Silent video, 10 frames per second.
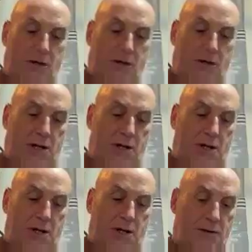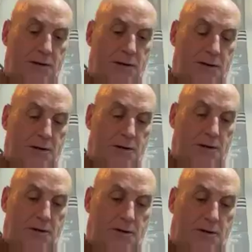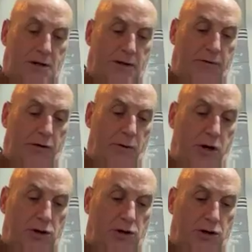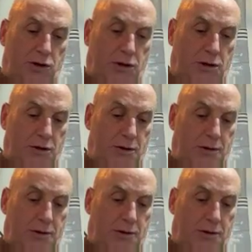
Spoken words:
Okay. Thank you very much.